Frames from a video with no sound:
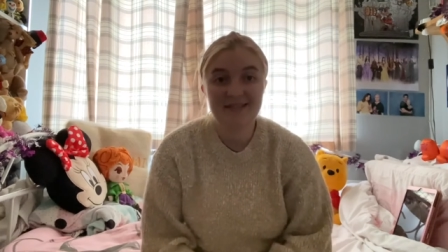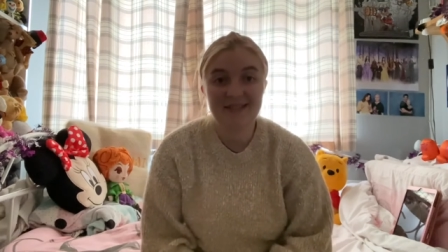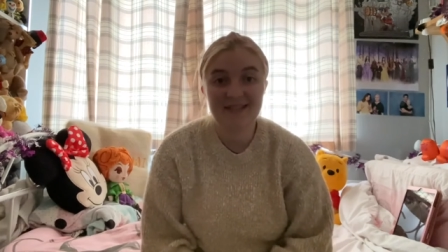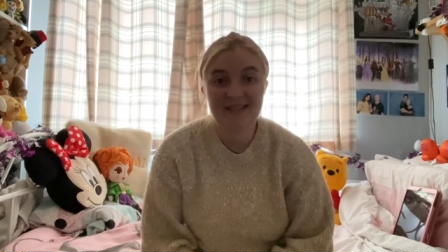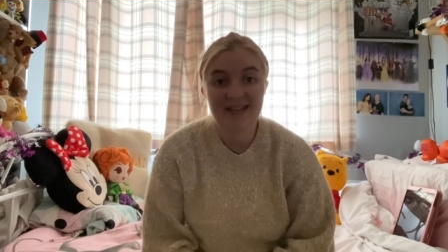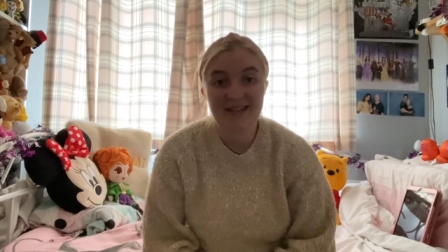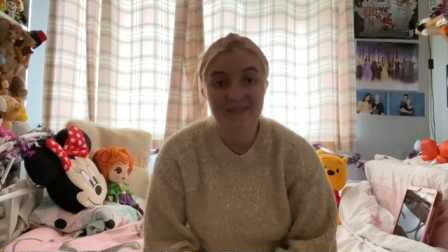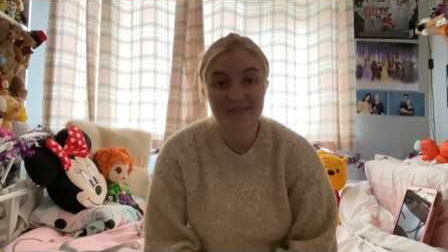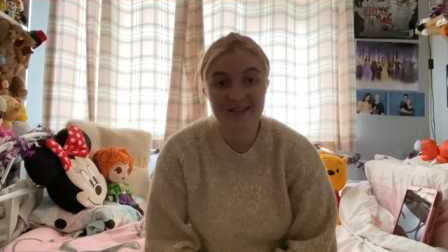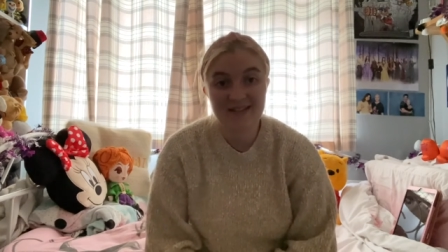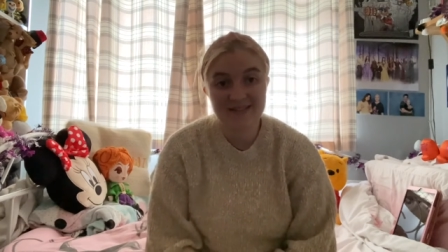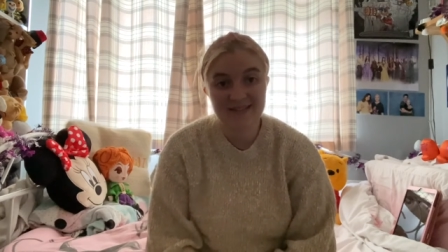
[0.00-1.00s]
Okay, the
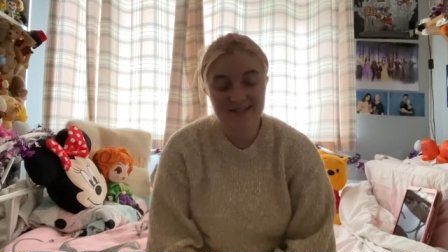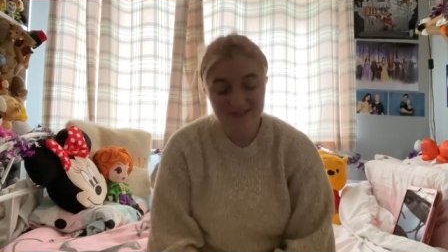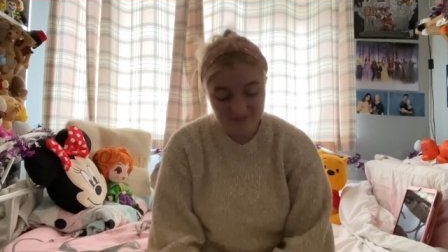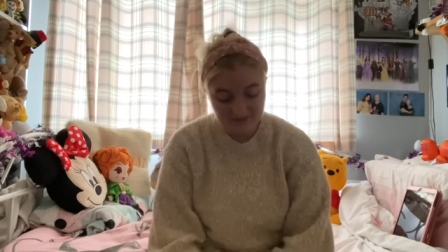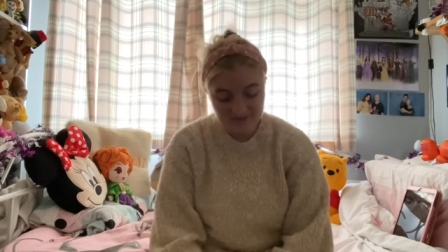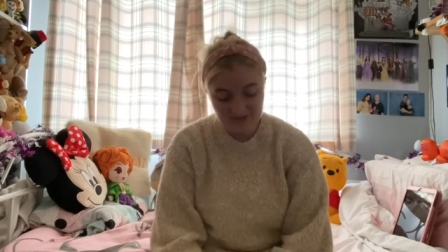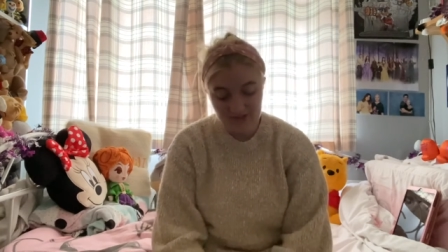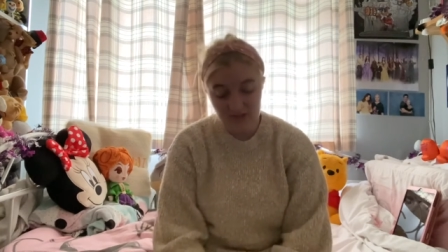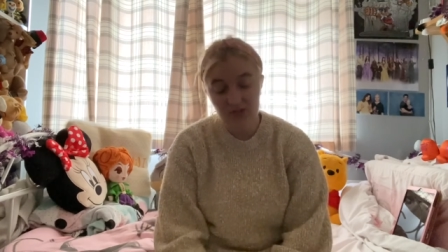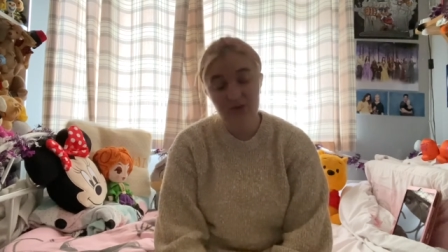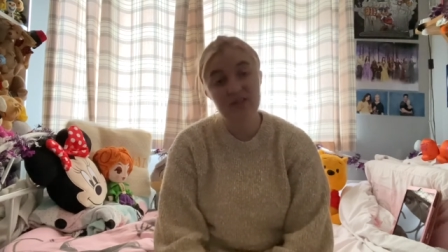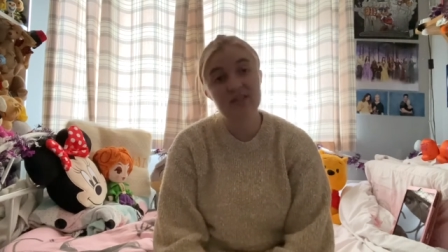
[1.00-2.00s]
next thing I'm going to show
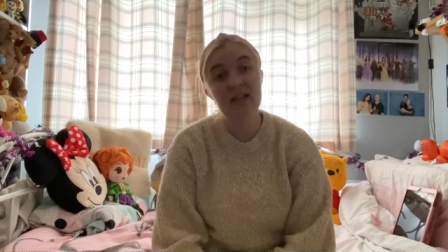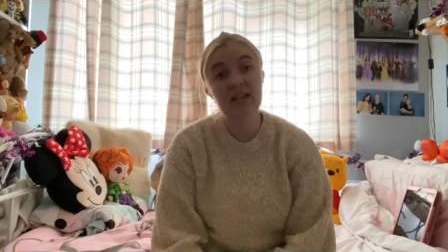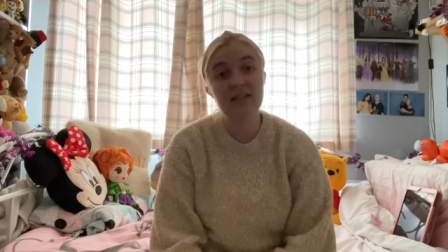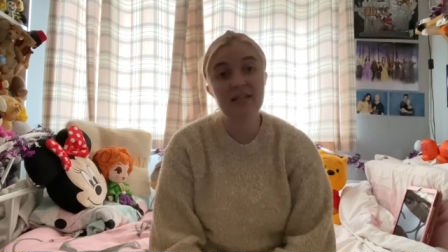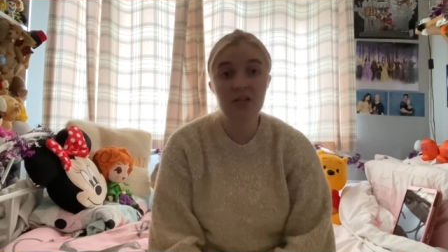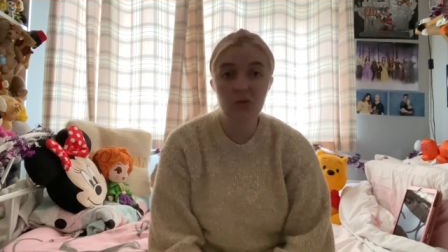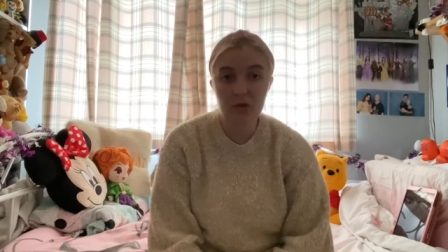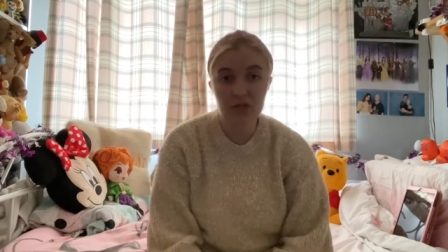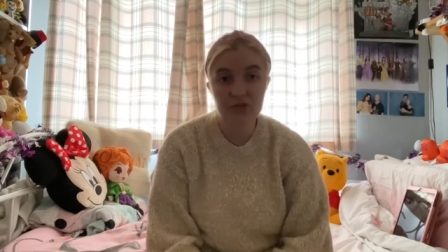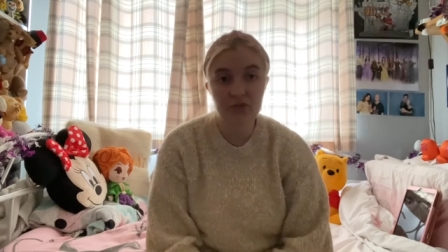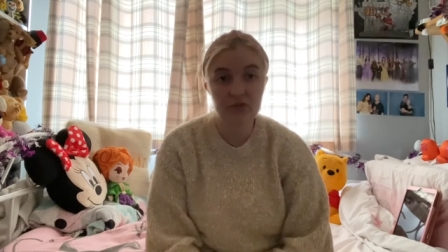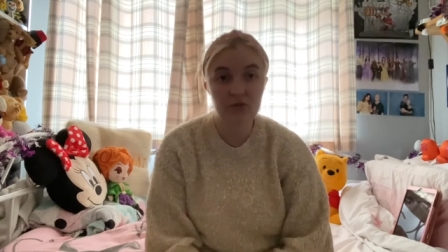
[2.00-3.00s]
you is a
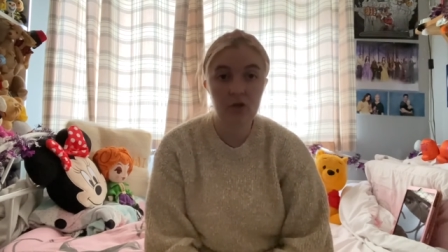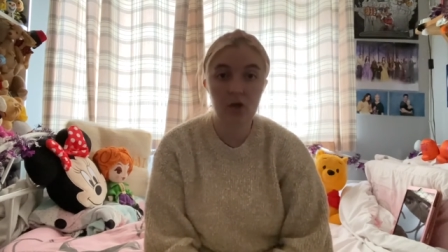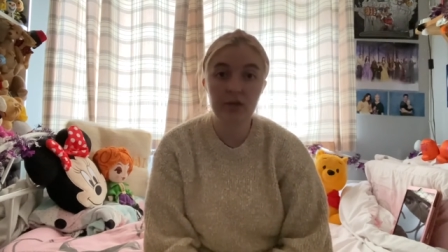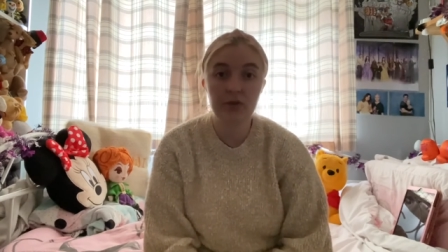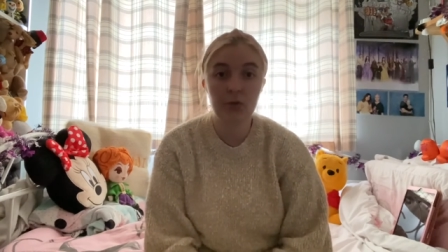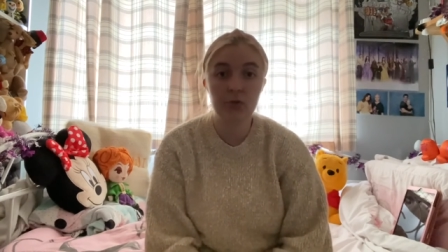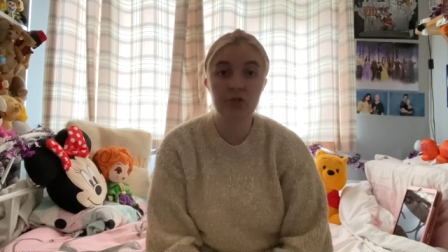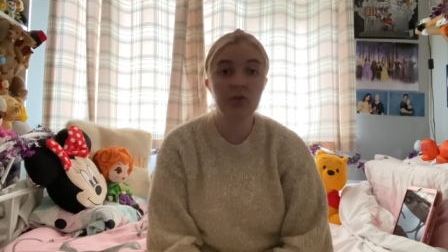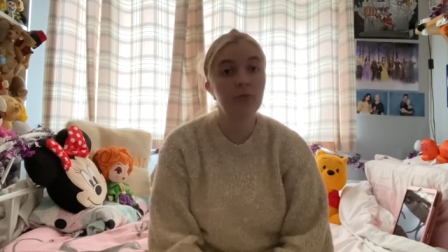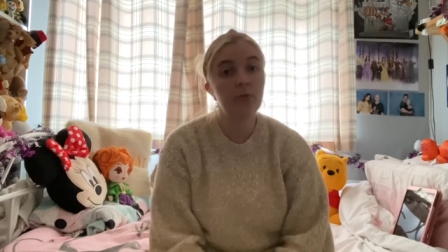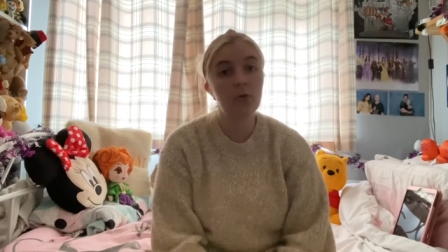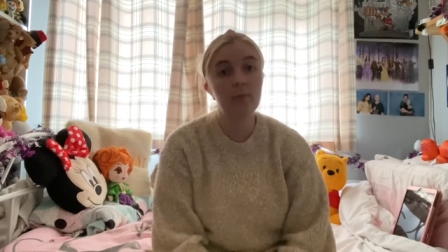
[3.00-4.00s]
decoration that I got
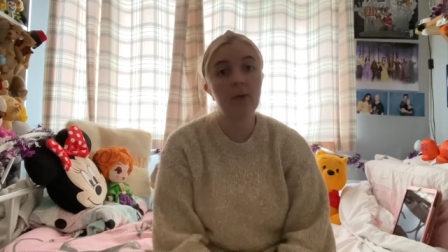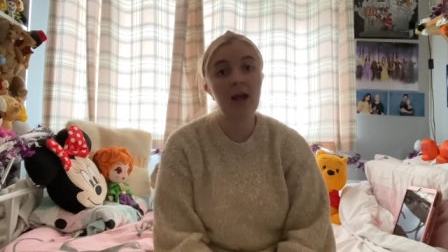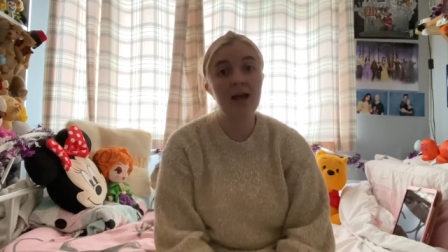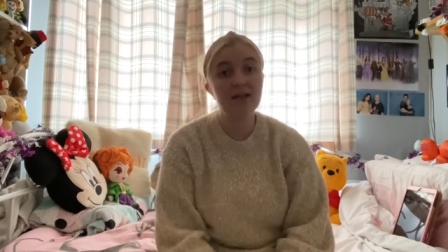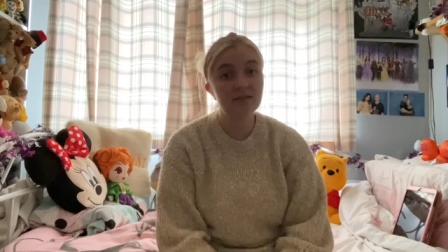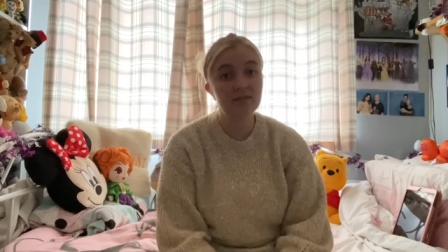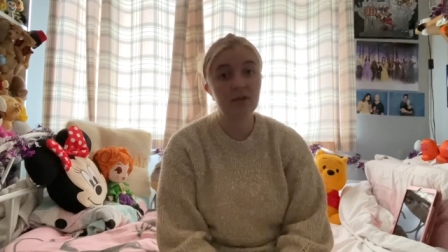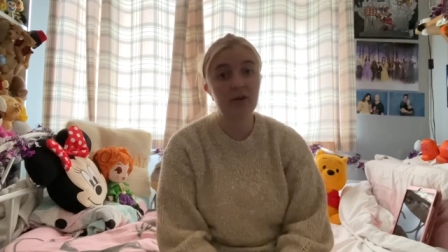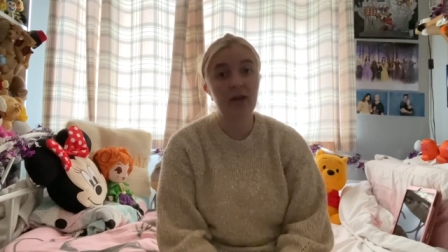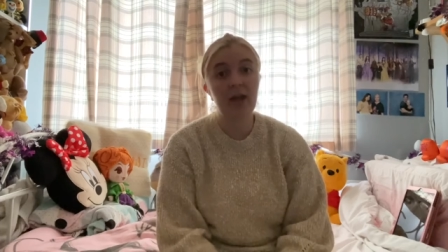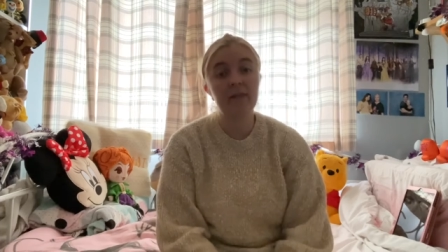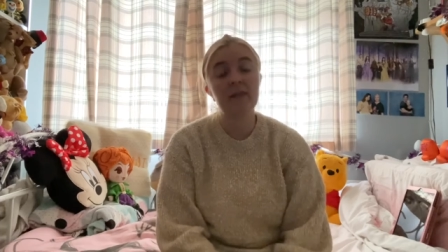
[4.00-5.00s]
from
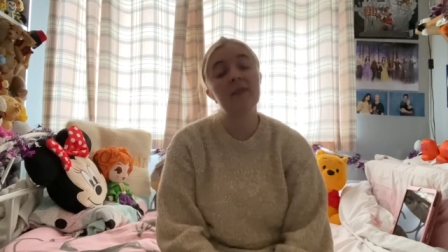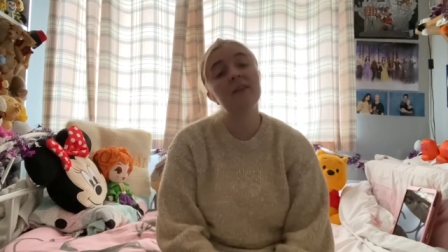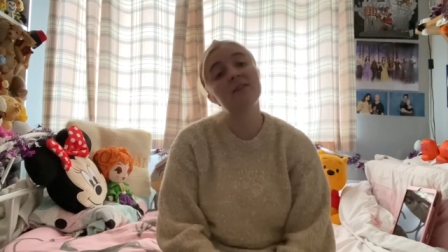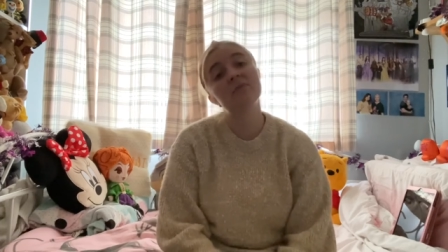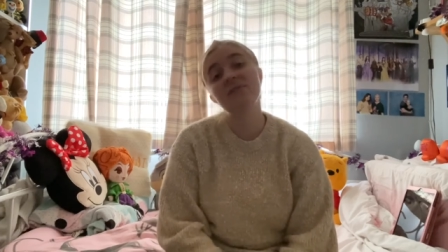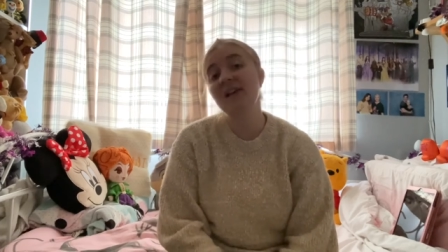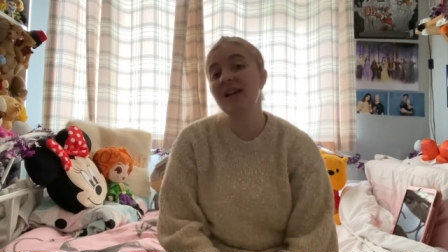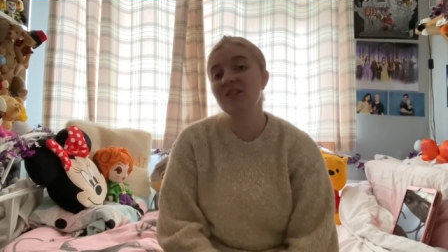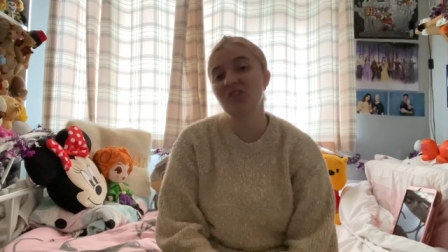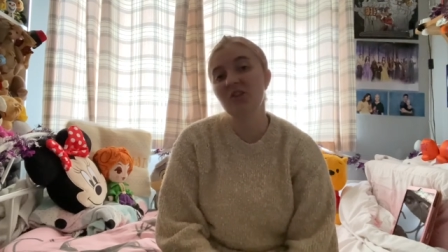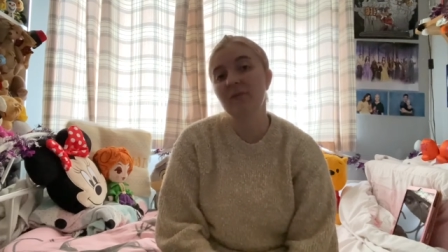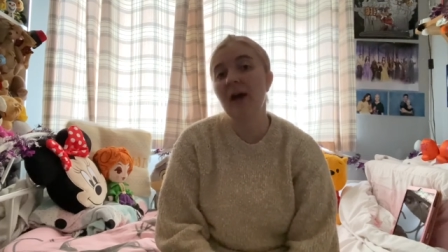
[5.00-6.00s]
Asda and this was
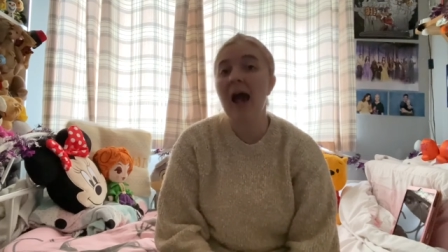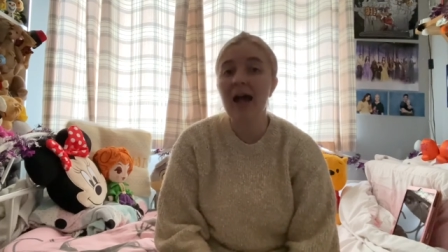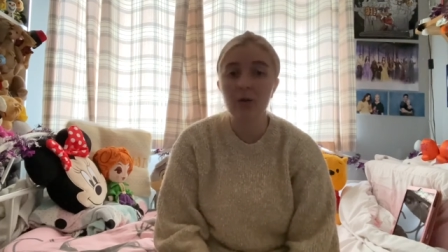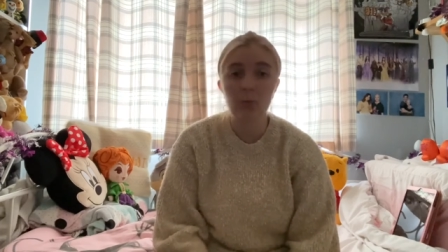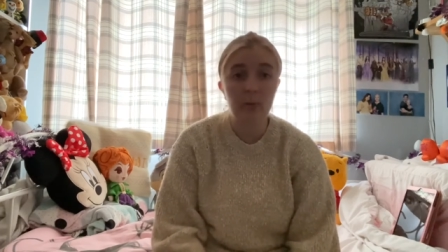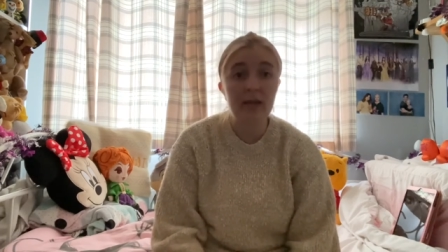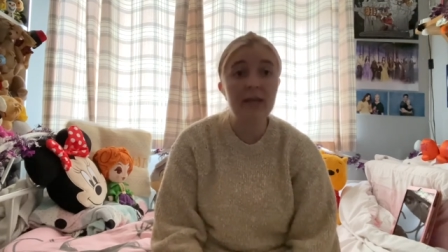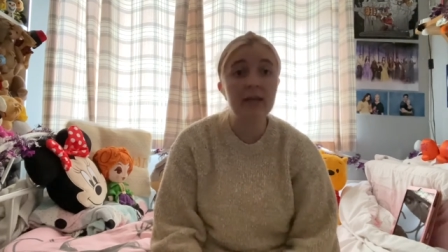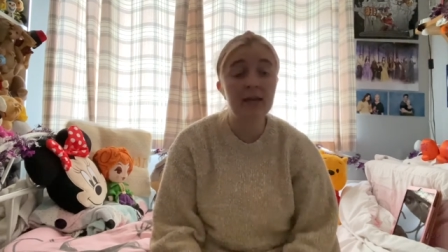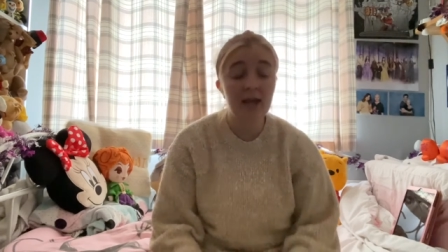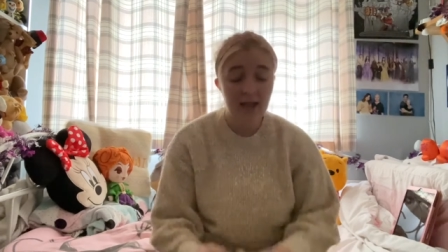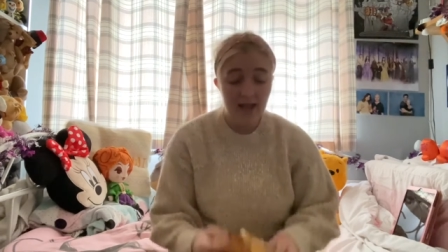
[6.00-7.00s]
actually for
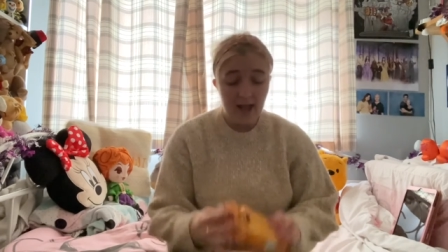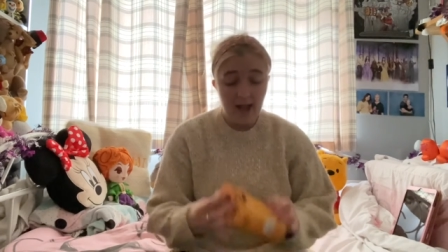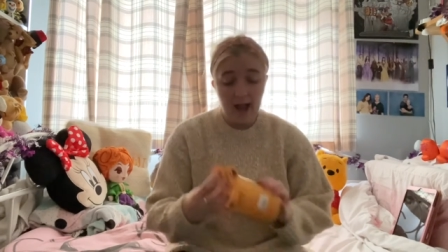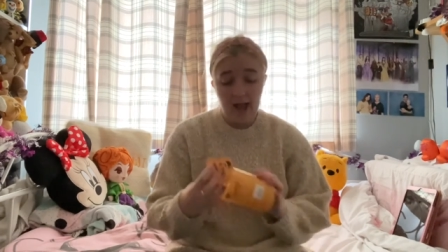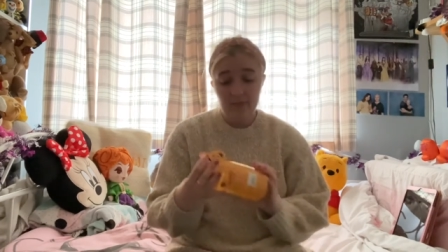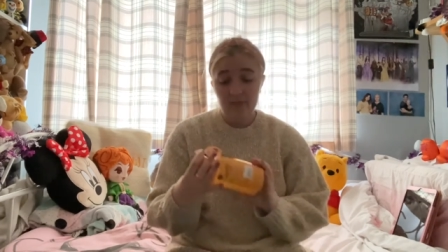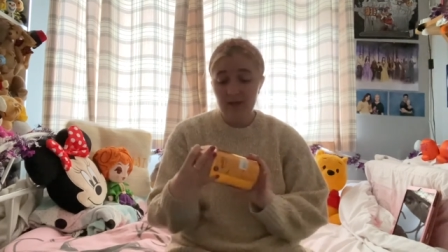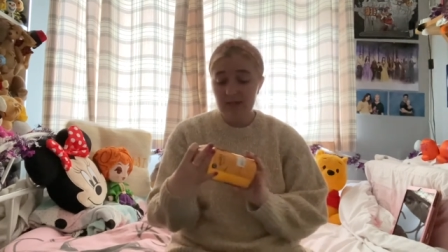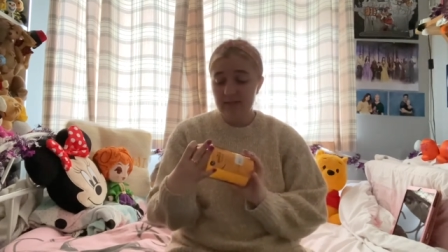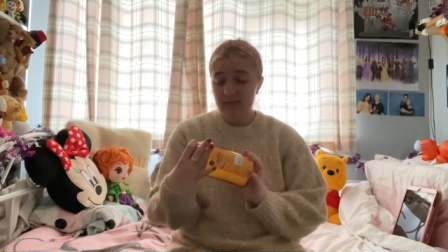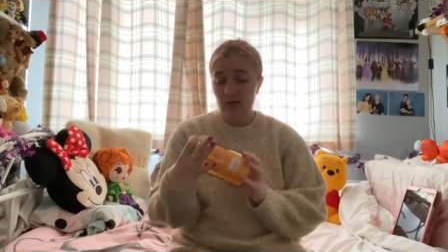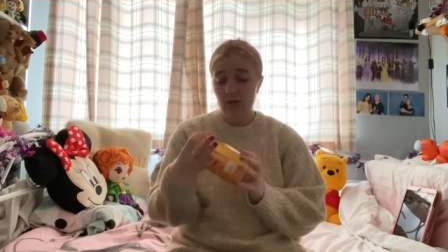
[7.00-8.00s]
Halloween and
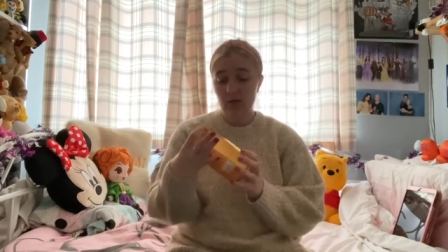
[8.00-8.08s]
this